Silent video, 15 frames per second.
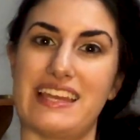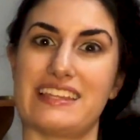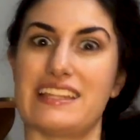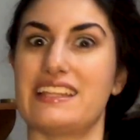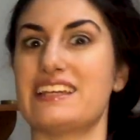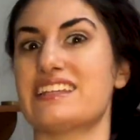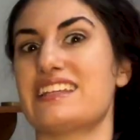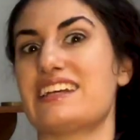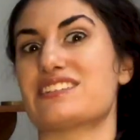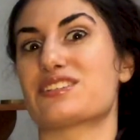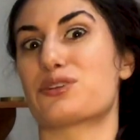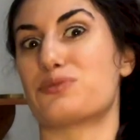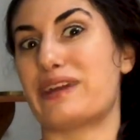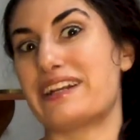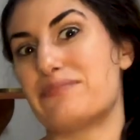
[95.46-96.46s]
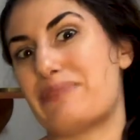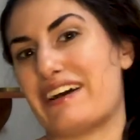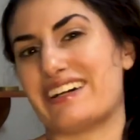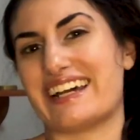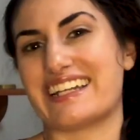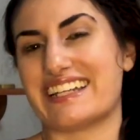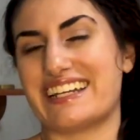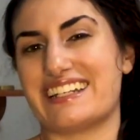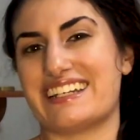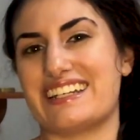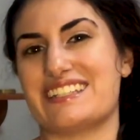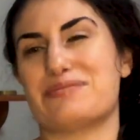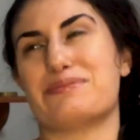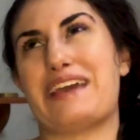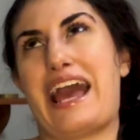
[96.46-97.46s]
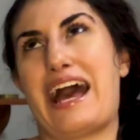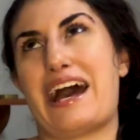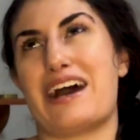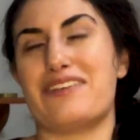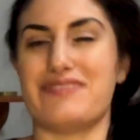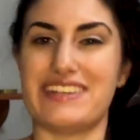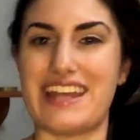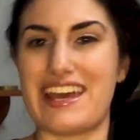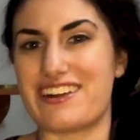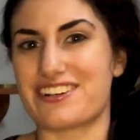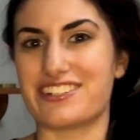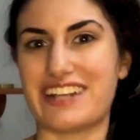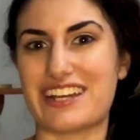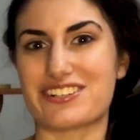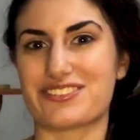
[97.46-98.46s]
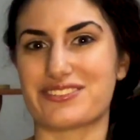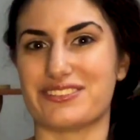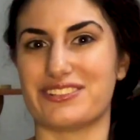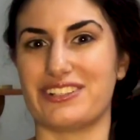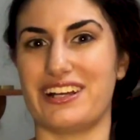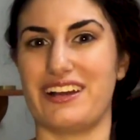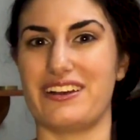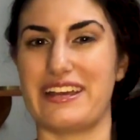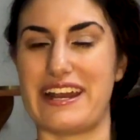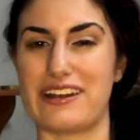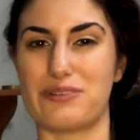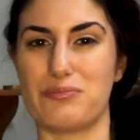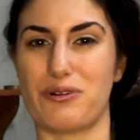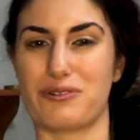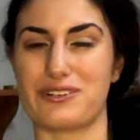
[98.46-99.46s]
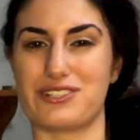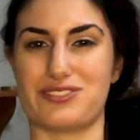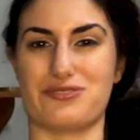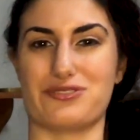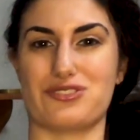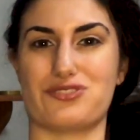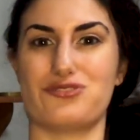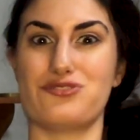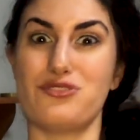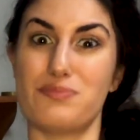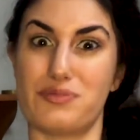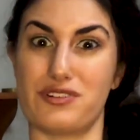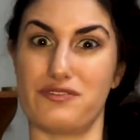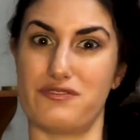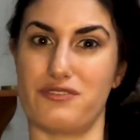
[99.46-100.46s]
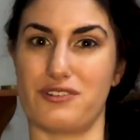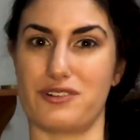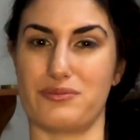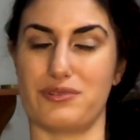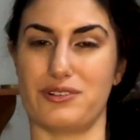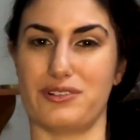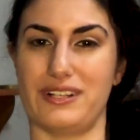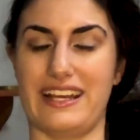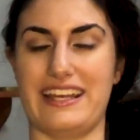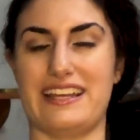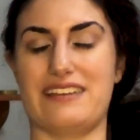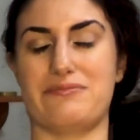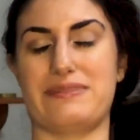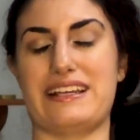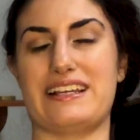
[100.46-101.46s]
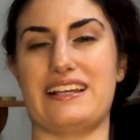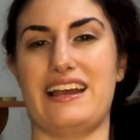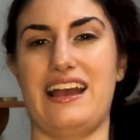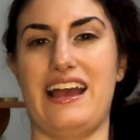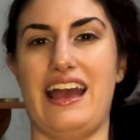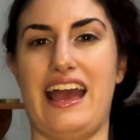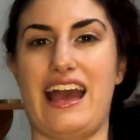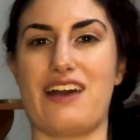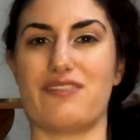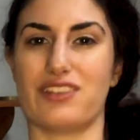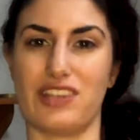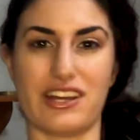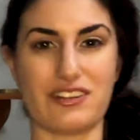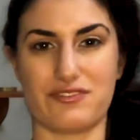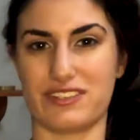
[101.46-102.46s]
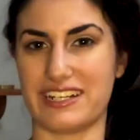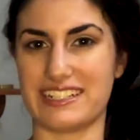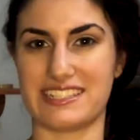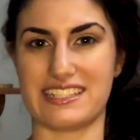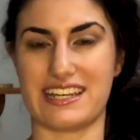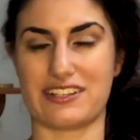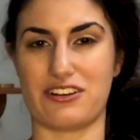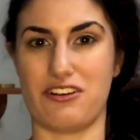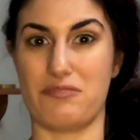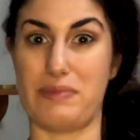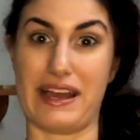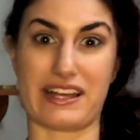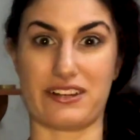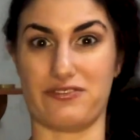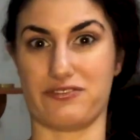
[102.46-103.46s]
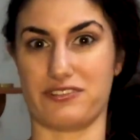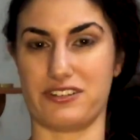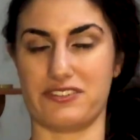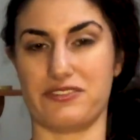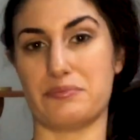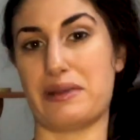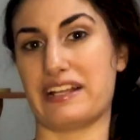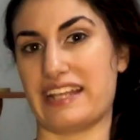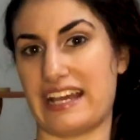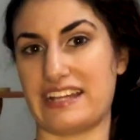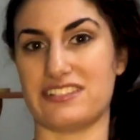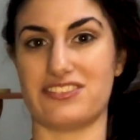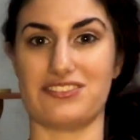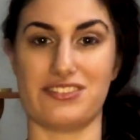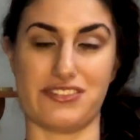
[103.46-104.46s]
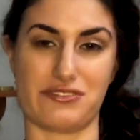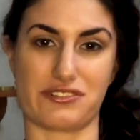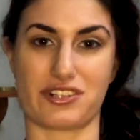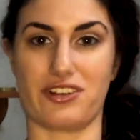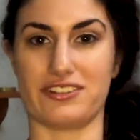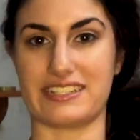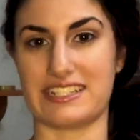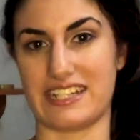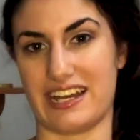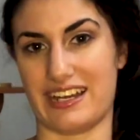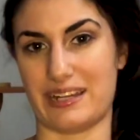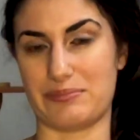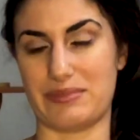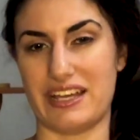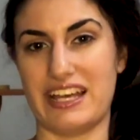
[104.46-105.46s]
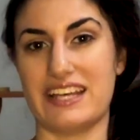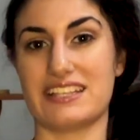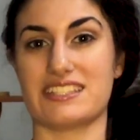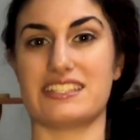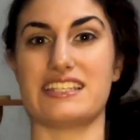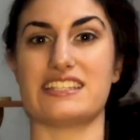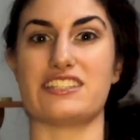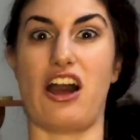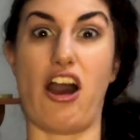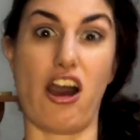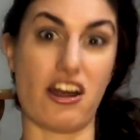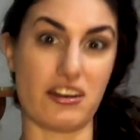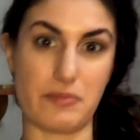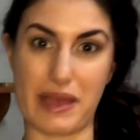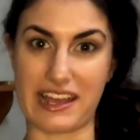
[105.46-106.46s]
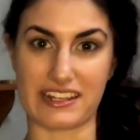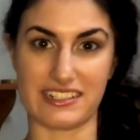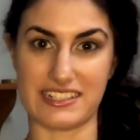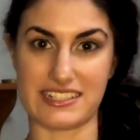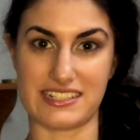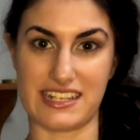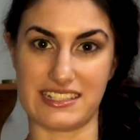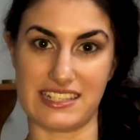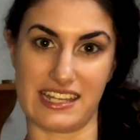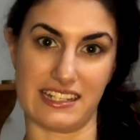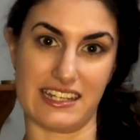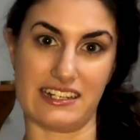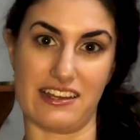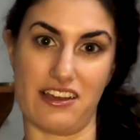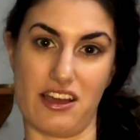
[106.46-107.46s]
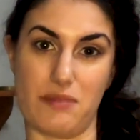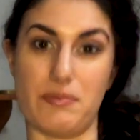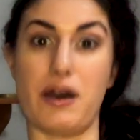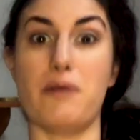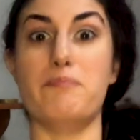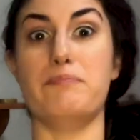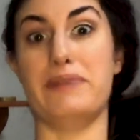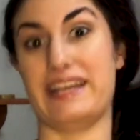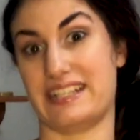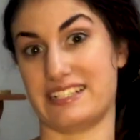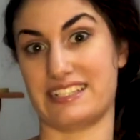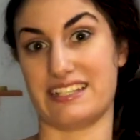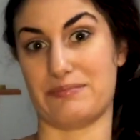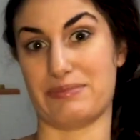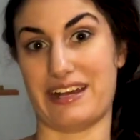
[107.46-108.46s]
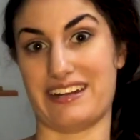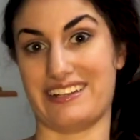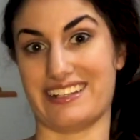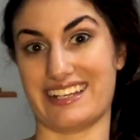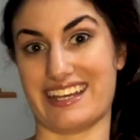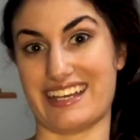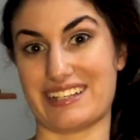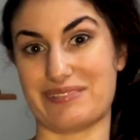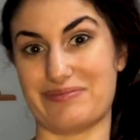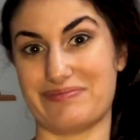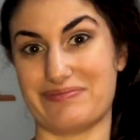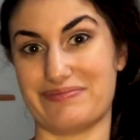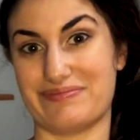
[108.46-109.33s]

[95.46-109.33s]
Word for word: The thing that's great about Atlanta is we have an international airport, so it's super affordable, and we have a lot of flights that go back and forth from L A to New York all the time. So this automatically sets Atlanta up a big step ahead of the game.